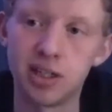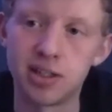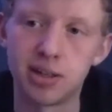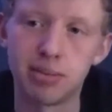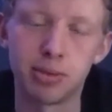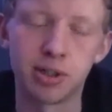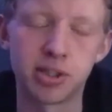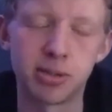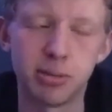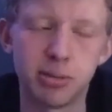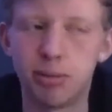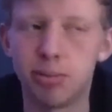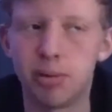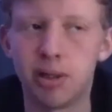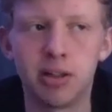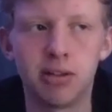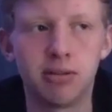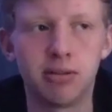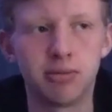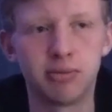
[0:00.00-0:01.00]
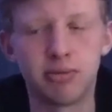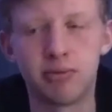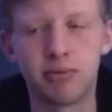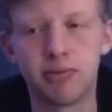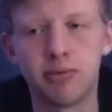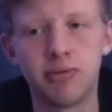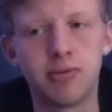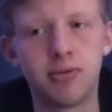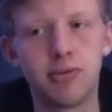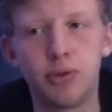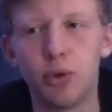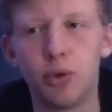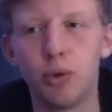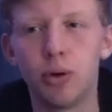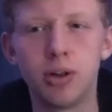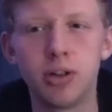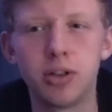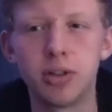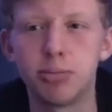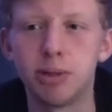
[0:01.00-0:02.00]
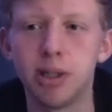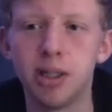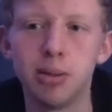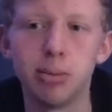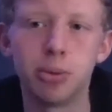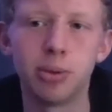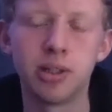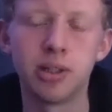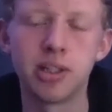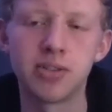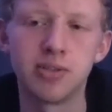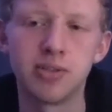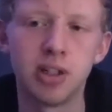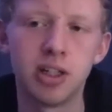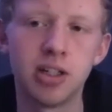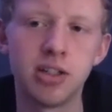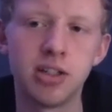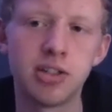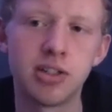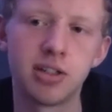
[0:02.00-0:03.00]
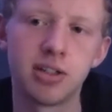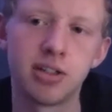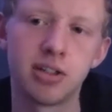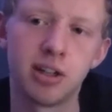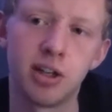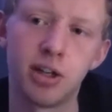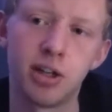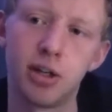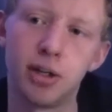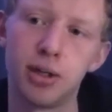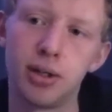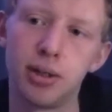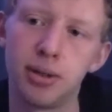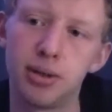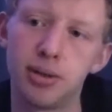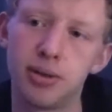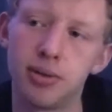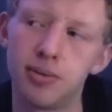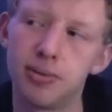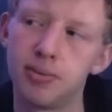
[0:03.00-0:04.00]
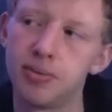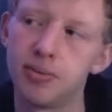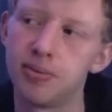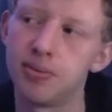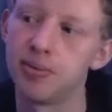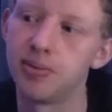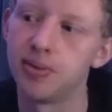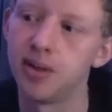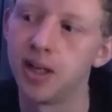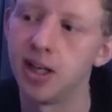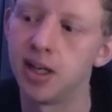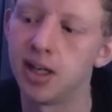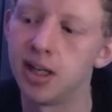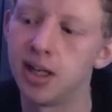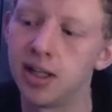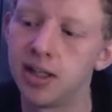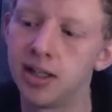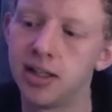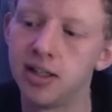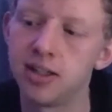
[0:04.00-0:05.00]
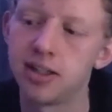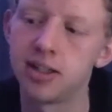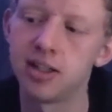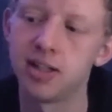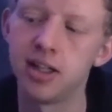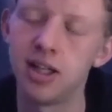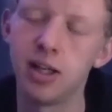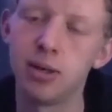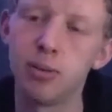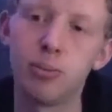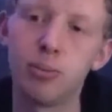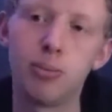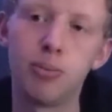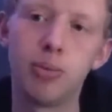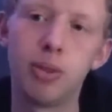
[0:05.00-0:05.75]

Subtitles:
There must be about 400 people in this village. And in the